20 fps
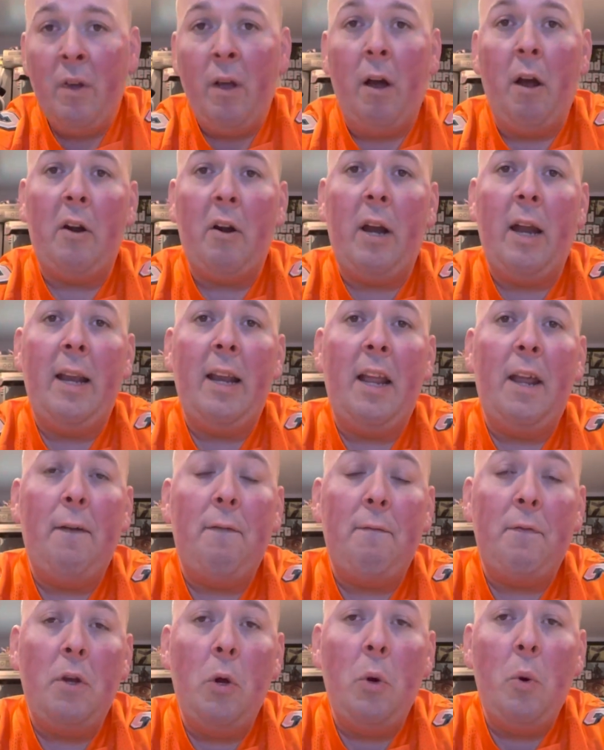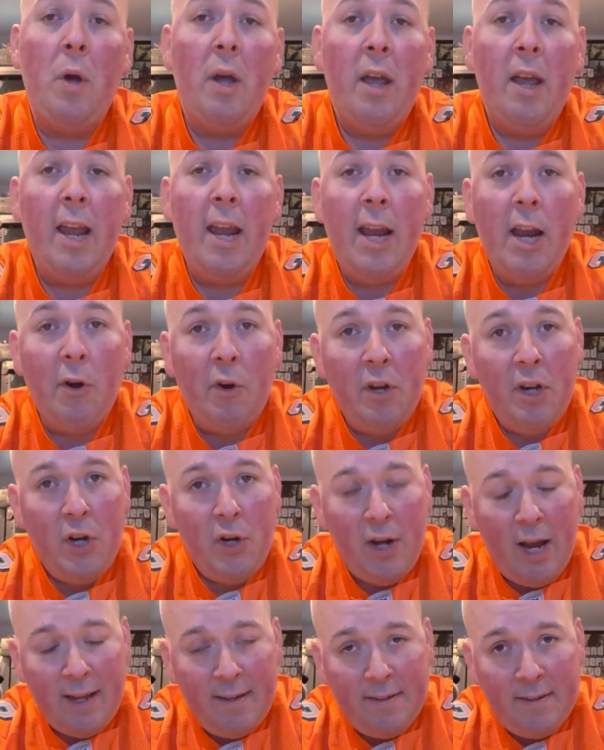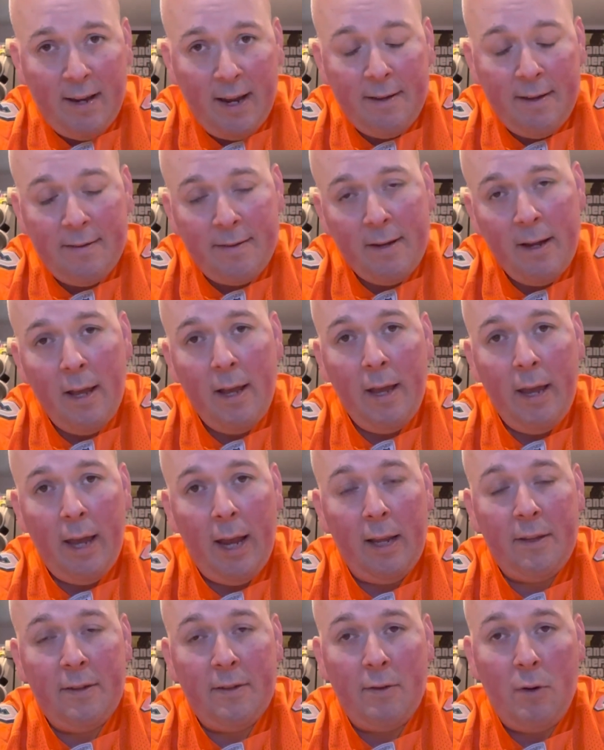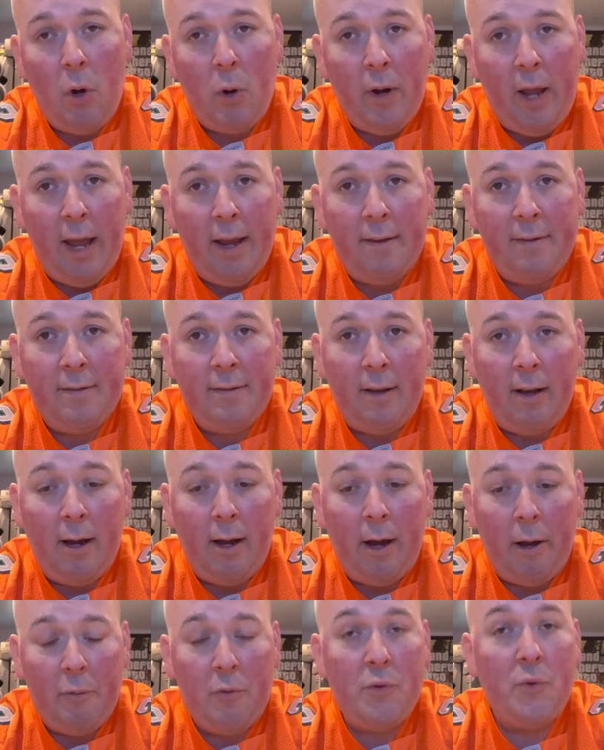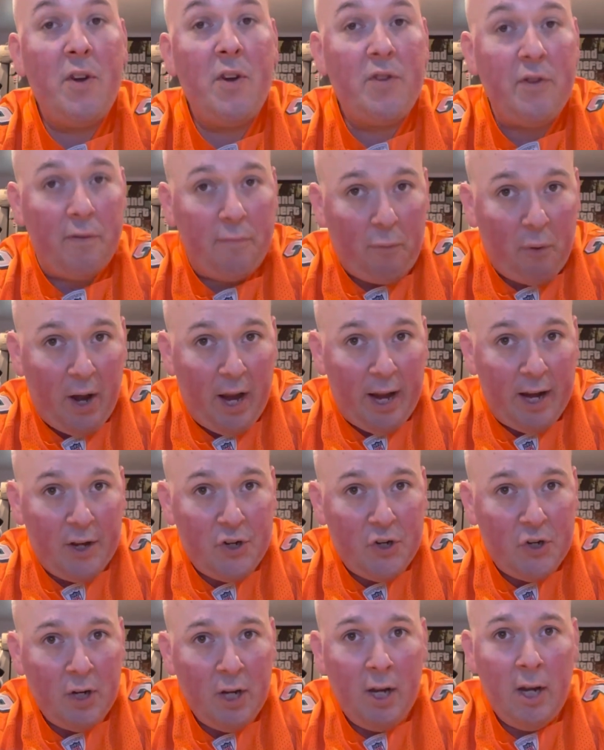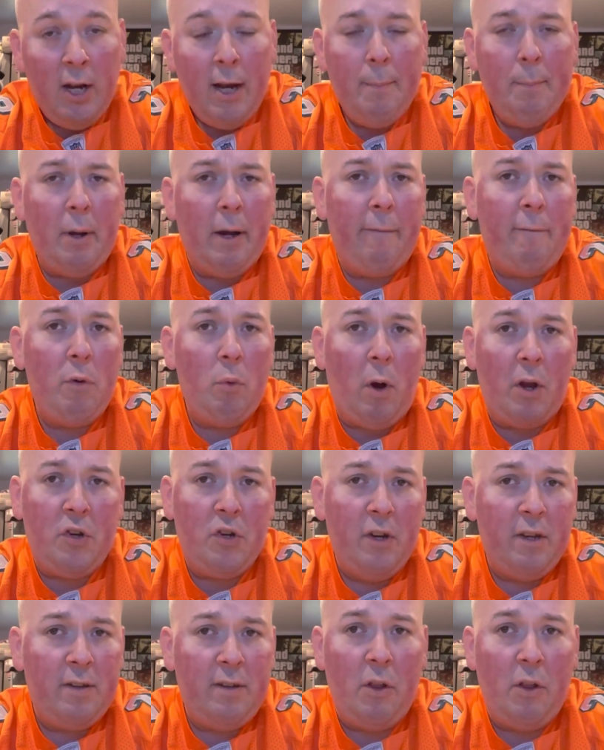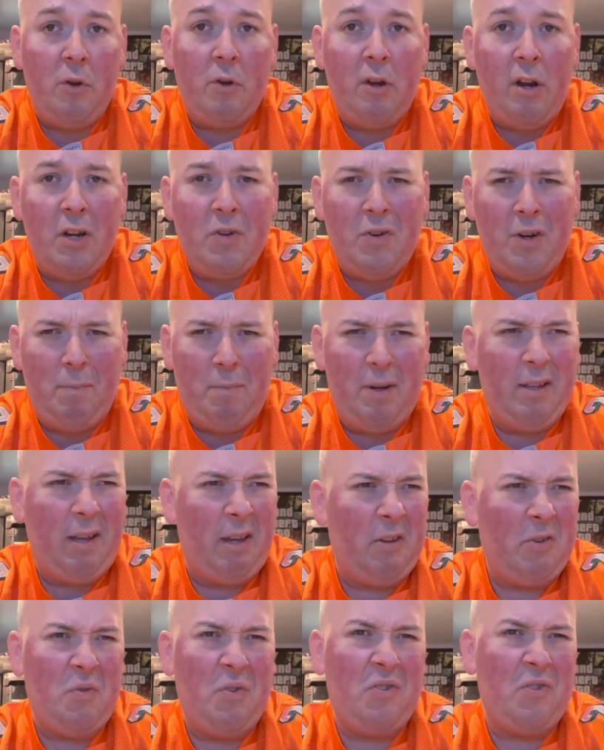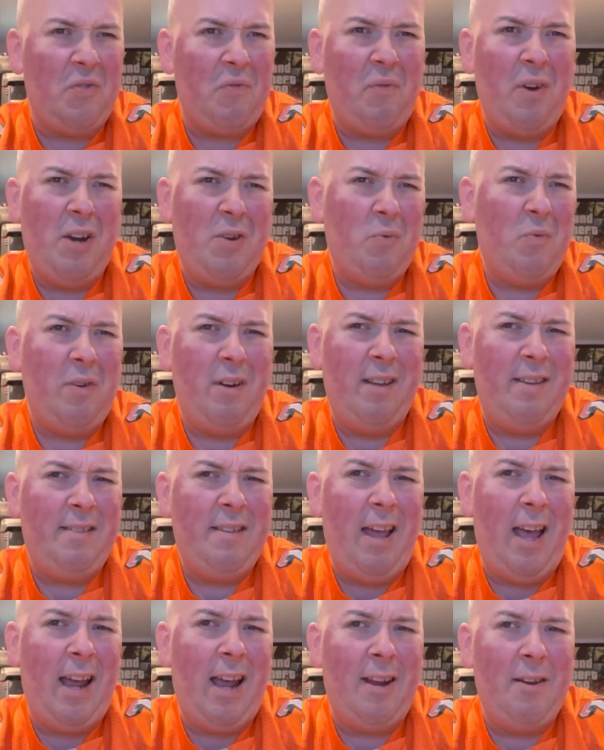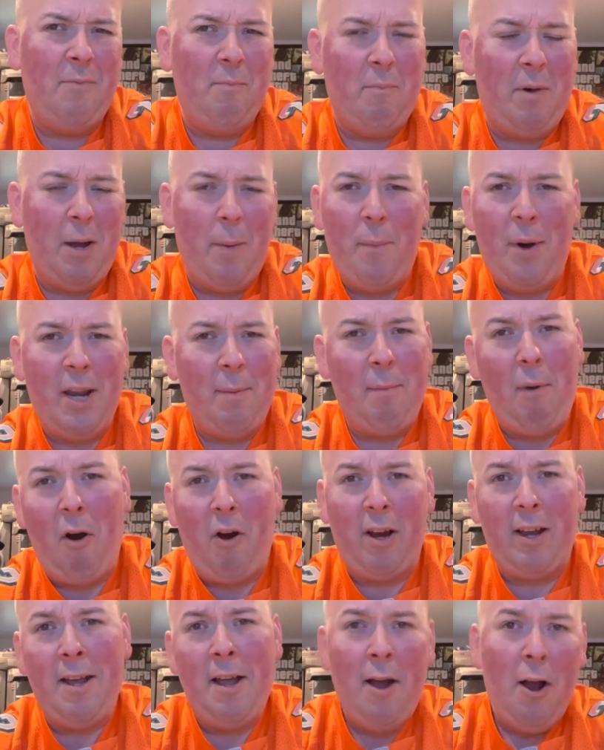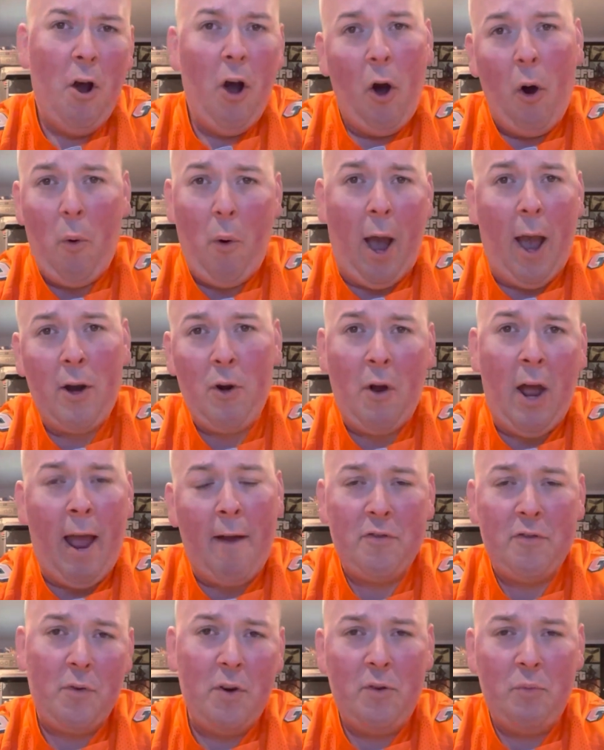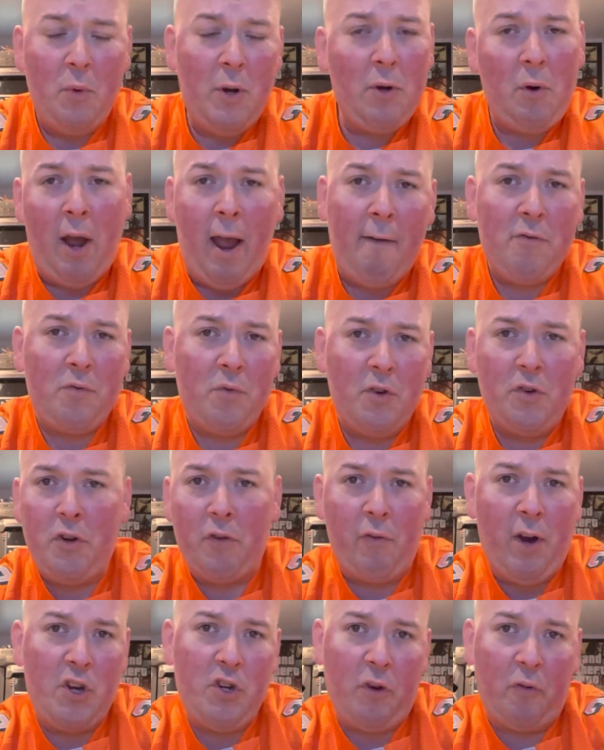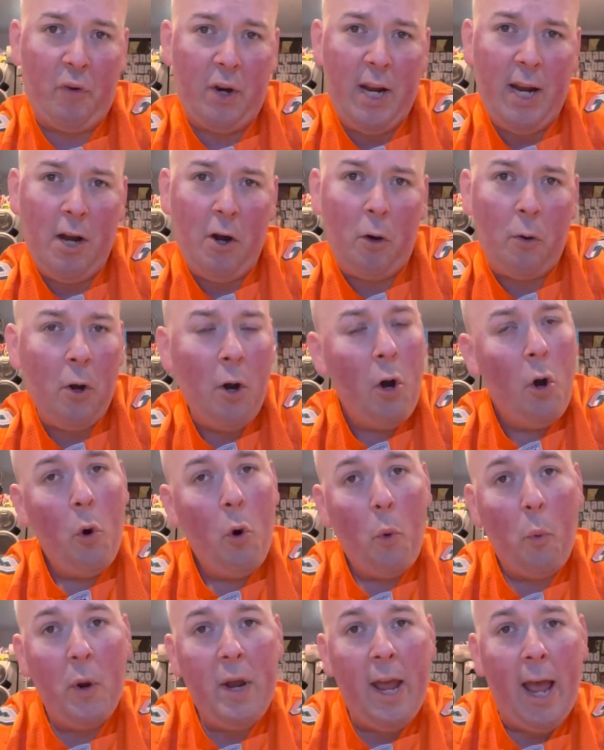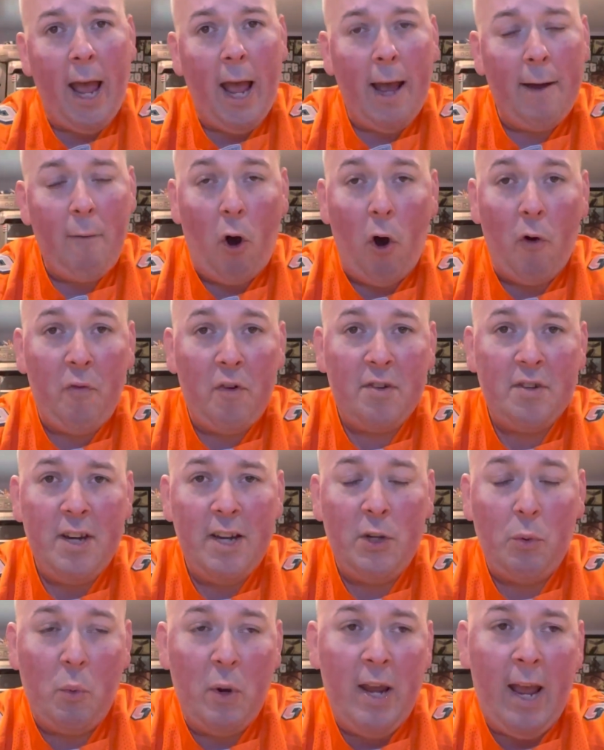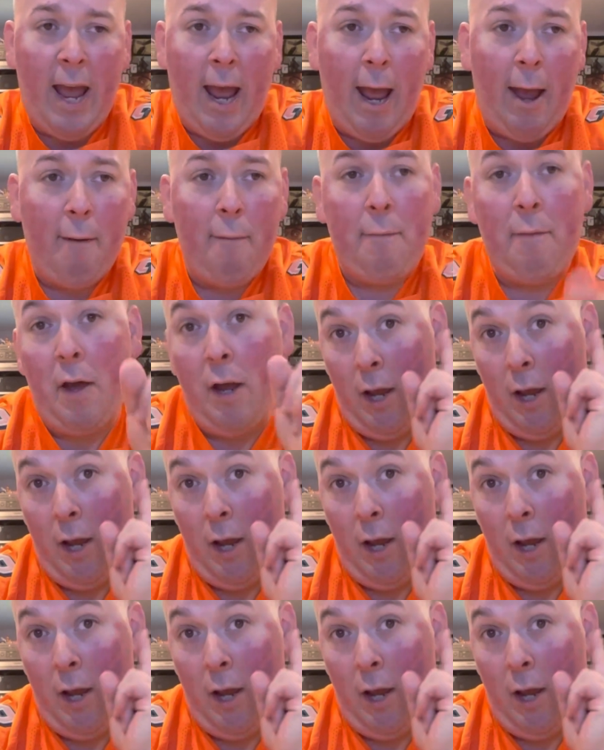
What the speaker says: All right, if you here in the United States, it's known as Streets of Rage. But if you're watching this in another country, it'd be like, Streets of Rage, what is that? Money Mark, we don't have Streets of Rage over here. We have overseas. We have